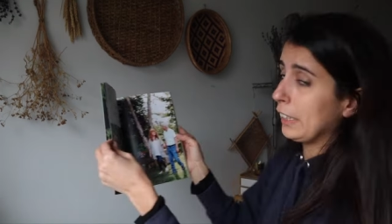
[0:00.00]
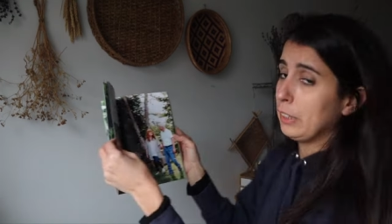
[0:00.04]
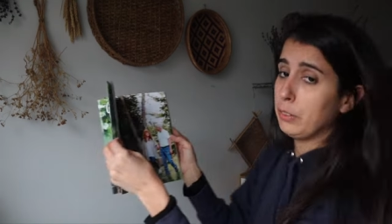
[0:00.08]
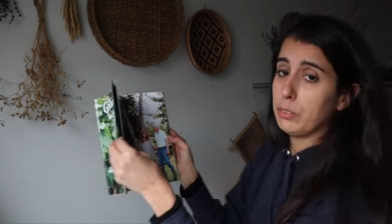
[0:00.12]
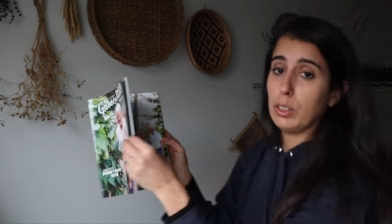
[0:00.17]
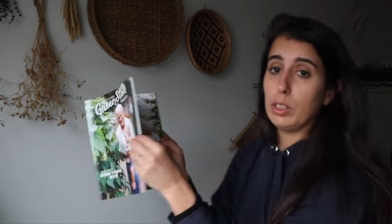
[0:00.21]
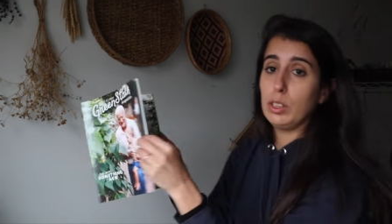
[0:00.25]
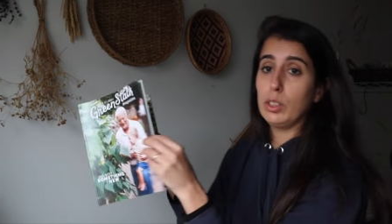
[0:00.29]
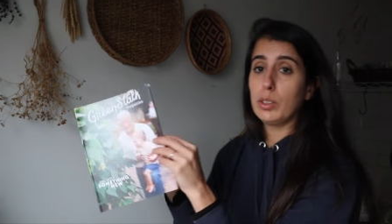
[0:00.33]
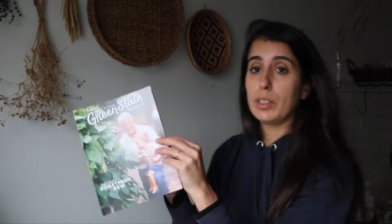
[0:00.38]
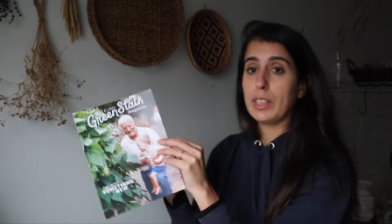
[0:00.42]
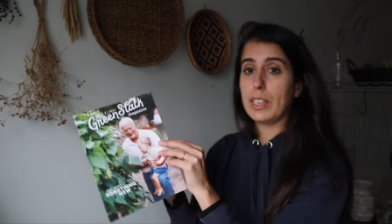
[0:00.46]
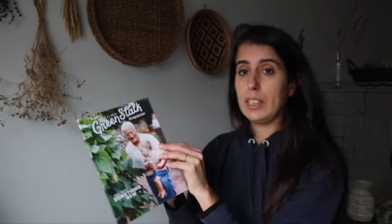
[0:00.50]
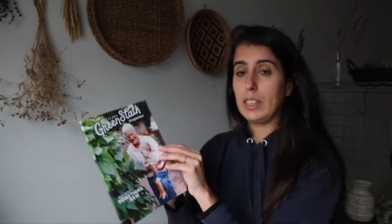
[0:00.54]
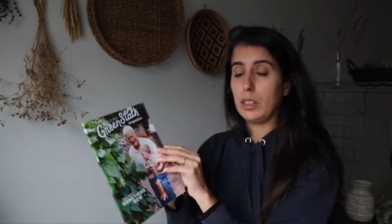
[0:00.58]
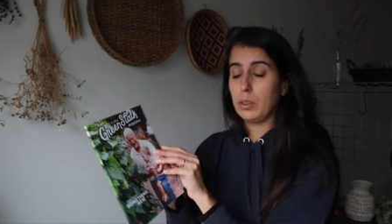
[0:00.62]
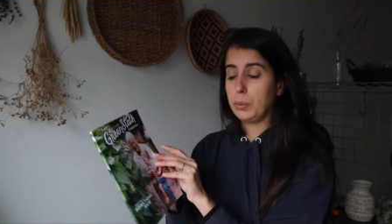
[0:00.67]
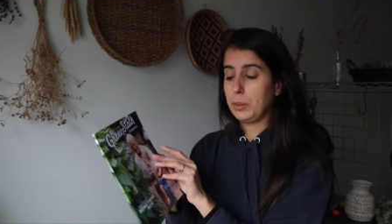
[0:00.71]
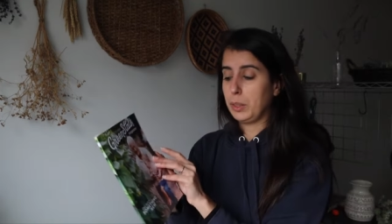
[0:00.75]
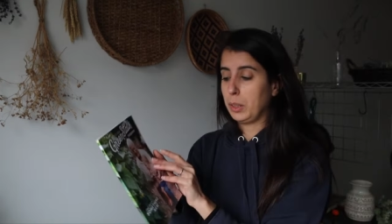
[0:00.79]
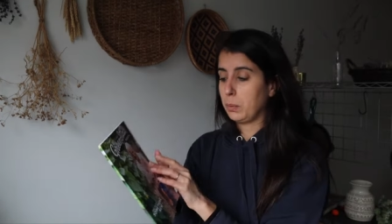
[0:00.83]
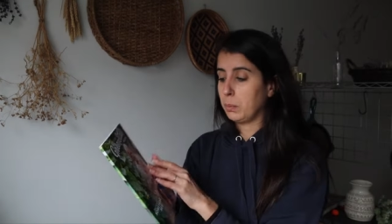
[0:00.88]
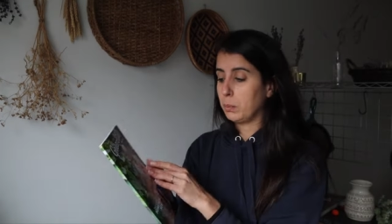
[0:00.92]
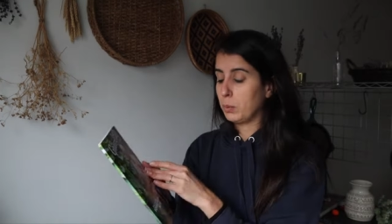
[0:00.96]
Anyway, I'll look at
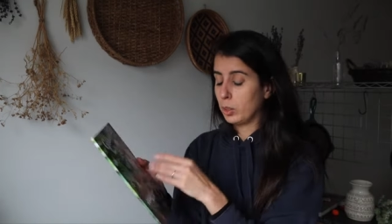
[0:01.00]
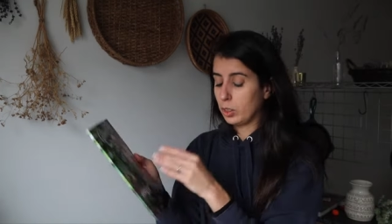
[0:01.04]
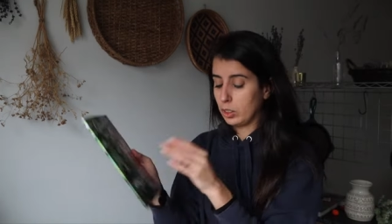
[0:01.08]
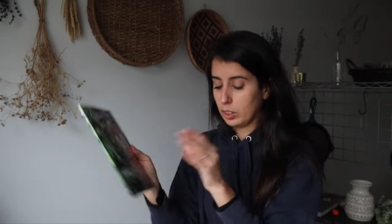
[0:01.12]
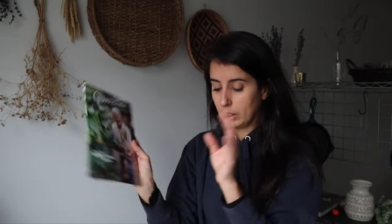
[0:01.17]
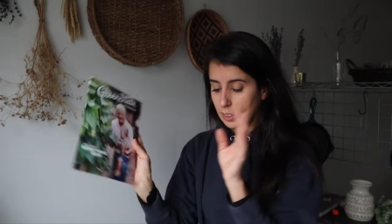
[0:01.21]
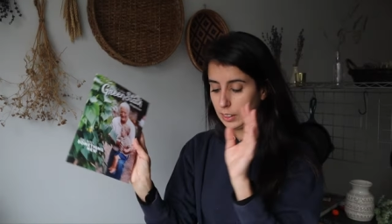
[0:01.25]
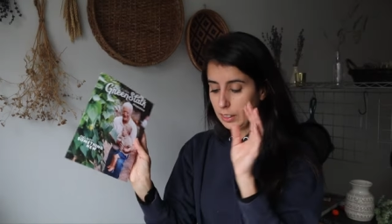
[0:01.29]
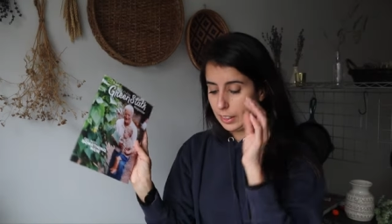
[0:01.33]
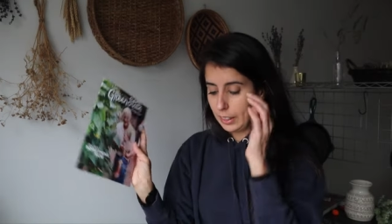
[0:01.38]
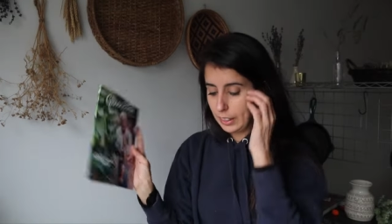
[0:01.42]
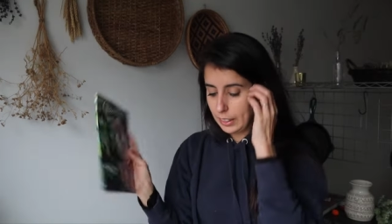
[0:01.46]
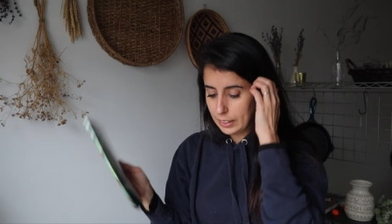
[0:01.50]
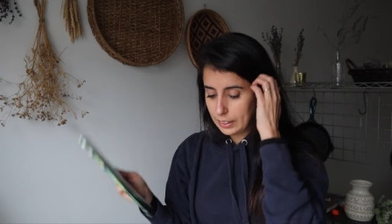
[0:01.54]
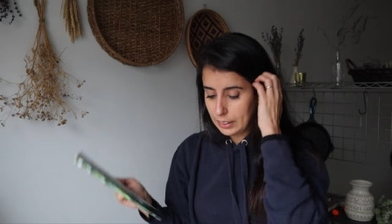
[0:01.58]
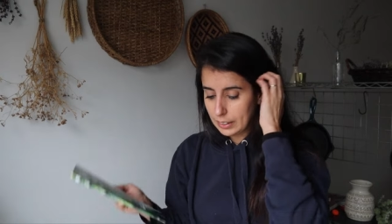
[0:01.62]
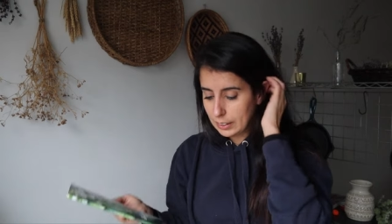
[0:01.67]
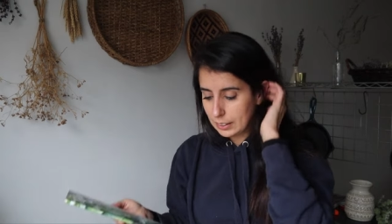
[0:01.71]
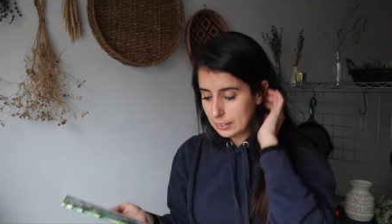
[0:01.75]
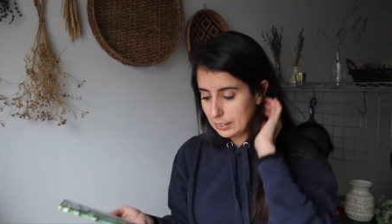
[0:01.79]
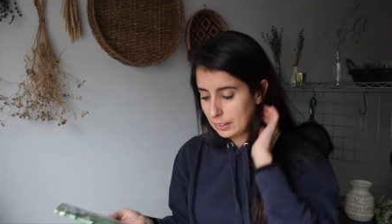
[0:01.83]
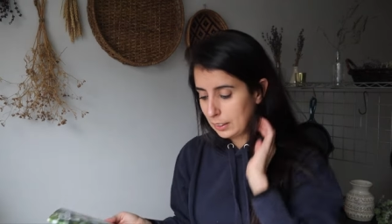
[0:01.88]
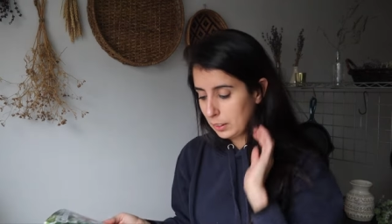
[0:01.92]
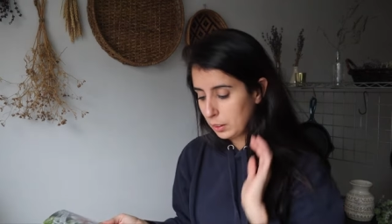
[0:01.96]
it with more care
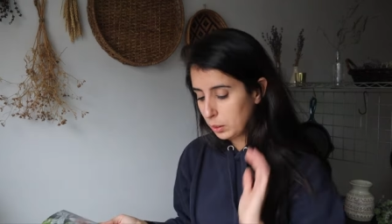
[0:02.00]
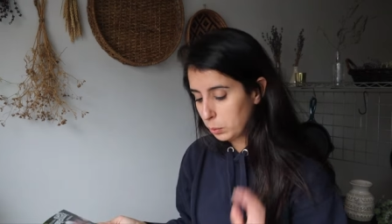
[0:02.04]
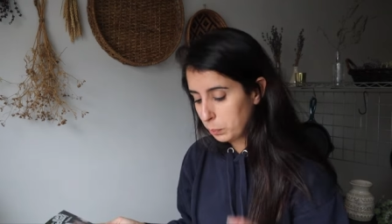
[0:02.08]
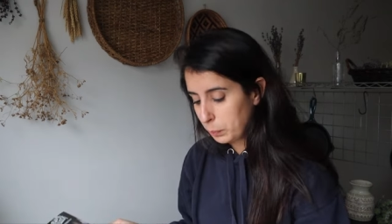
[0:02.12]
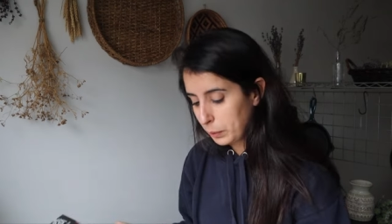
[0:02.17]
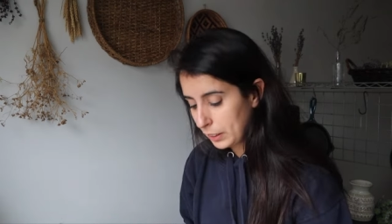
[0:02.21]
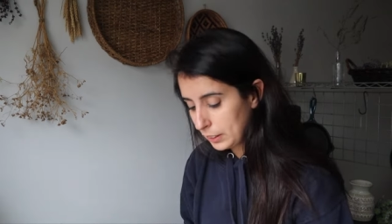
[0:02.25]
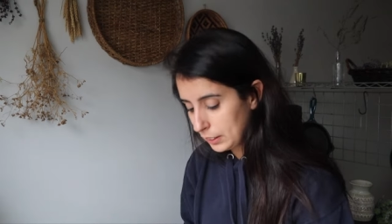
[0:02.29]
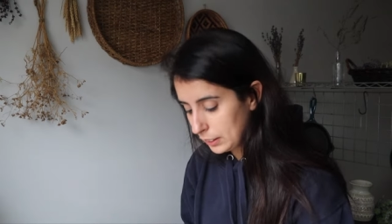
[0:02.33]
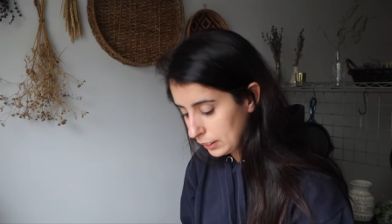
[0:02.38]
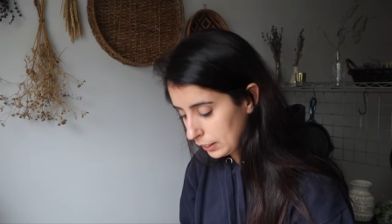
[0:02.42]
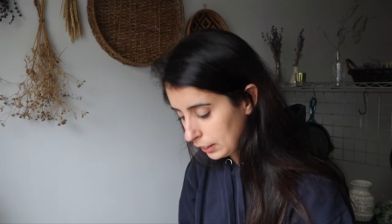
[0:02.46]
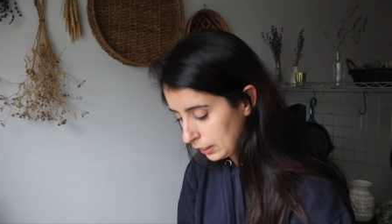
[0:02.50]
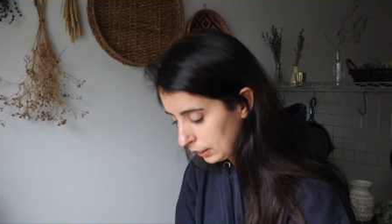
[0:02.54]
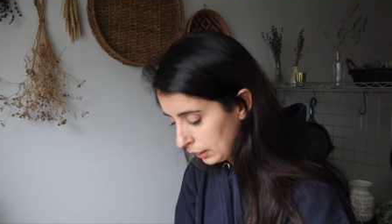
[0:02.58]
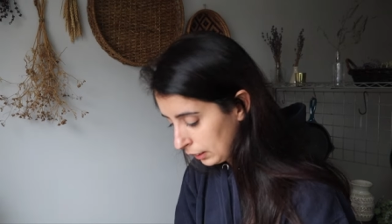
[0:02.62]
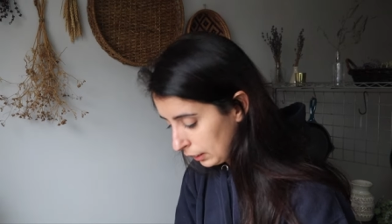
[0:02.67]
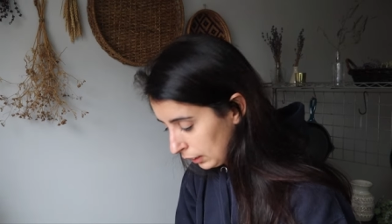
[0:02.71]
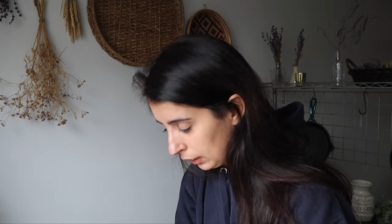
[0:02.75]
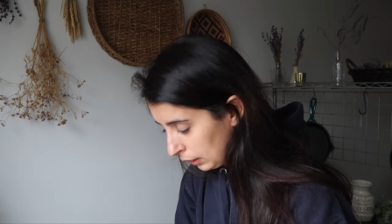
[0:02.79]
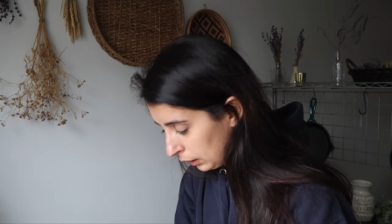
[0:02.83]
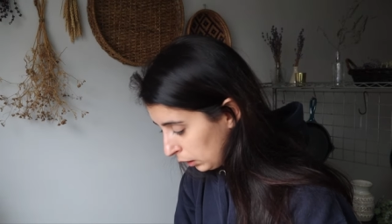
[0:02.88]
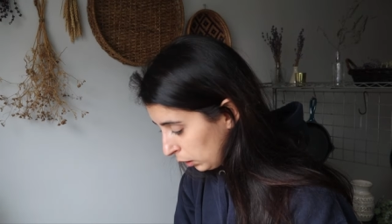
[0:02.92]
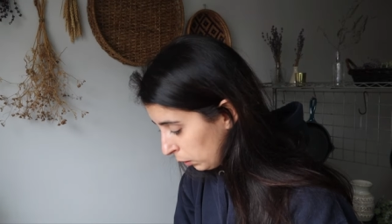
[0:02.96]
in a little bit.
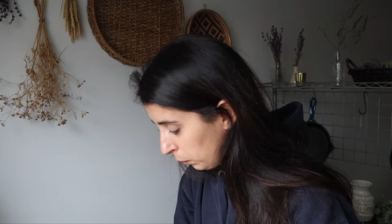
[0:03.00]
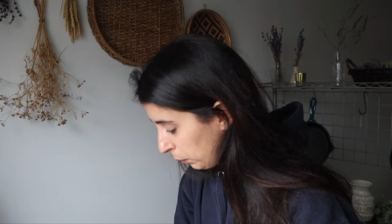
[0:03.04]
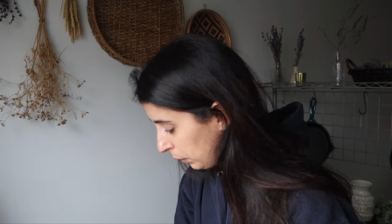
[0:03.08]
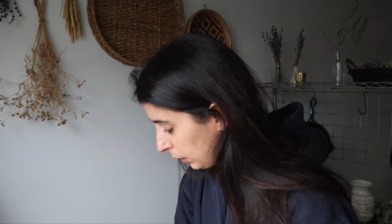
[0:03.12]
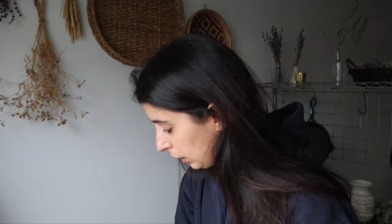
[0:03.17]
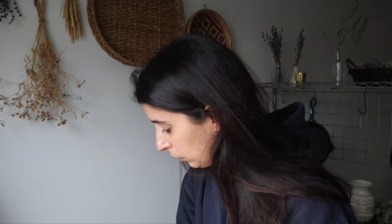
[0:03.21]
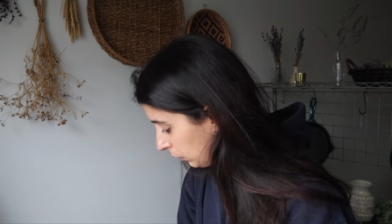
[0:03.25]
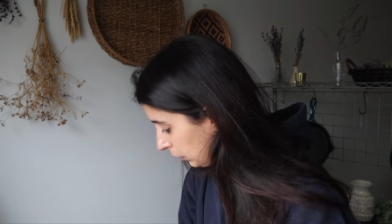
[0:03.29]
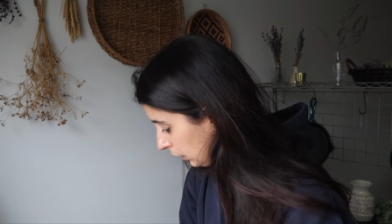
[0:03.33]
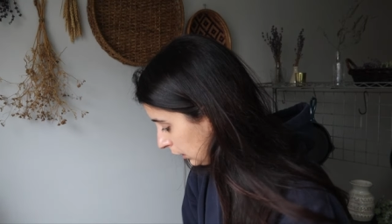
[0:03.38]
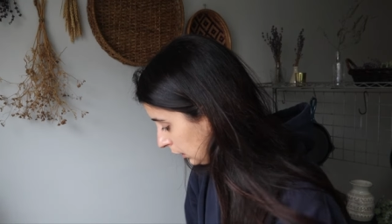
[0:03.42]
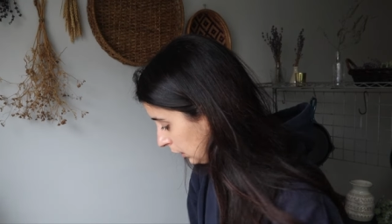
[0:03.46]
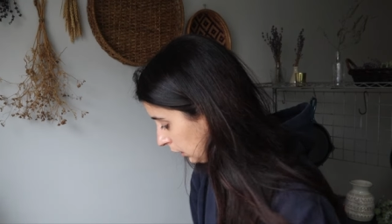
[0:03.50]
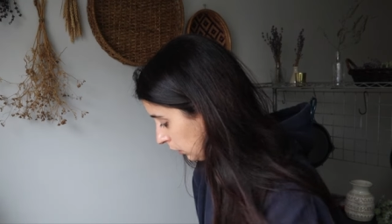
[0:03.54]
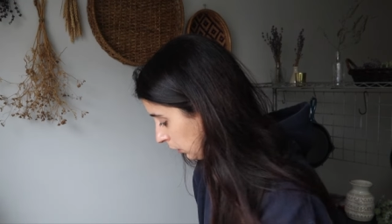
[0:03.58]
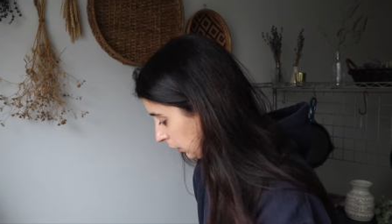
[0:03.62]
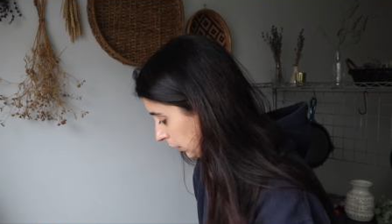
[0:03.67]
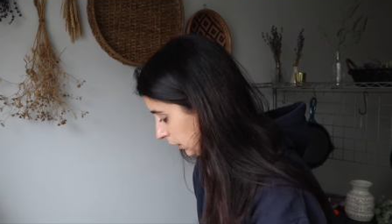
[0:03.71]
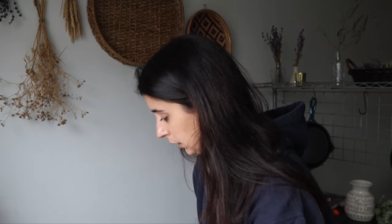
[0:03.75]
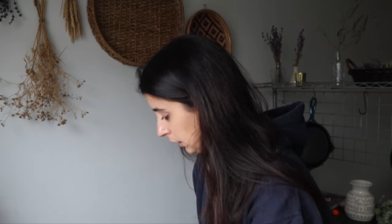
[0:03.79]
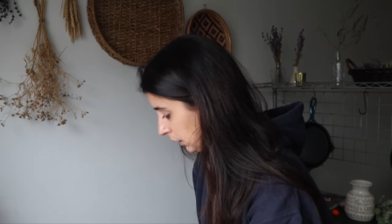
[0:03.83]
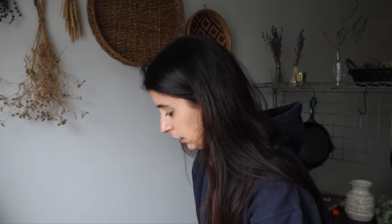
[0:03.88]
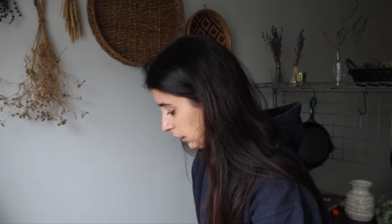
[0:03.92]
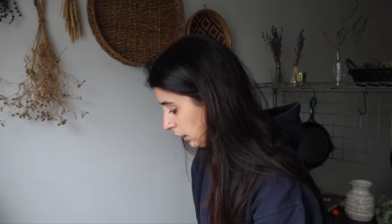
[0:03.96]
But I want to see
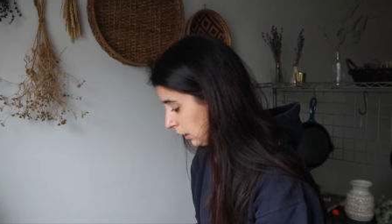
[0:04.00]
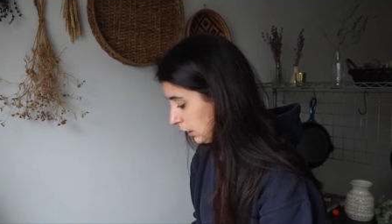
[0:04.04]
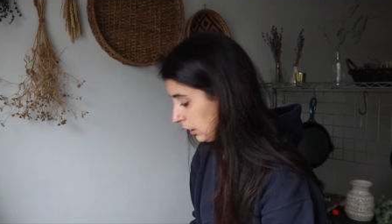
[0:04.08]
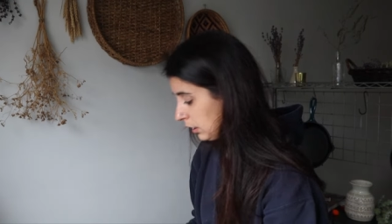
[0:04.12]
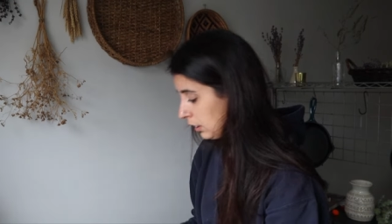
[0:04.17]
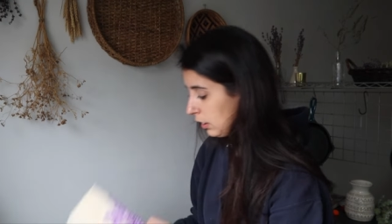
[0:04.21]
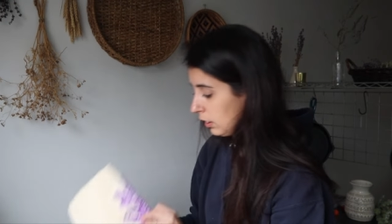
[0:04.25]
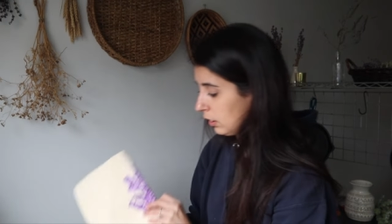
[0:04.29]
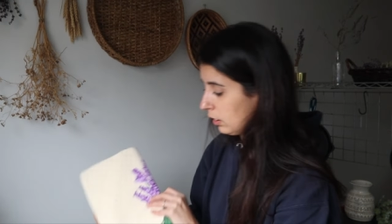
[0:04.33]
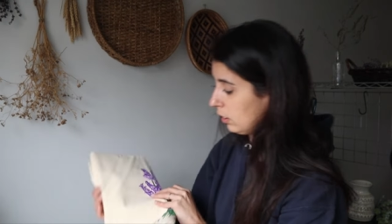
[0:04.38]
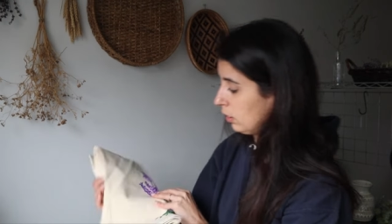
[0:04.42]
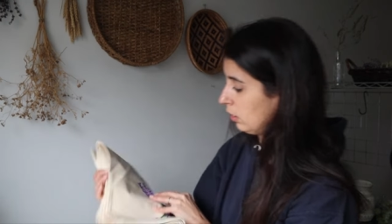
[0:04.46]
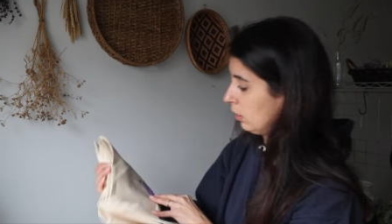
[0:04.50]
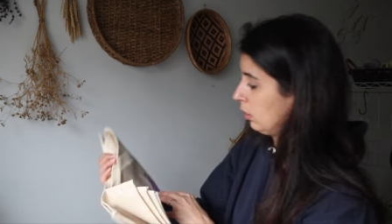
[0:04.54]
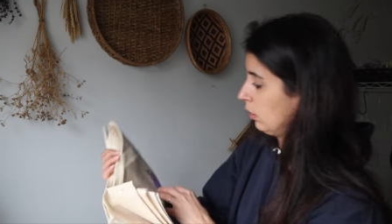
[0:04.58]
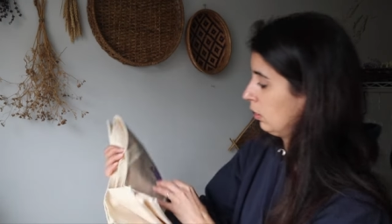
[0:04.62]
what is this.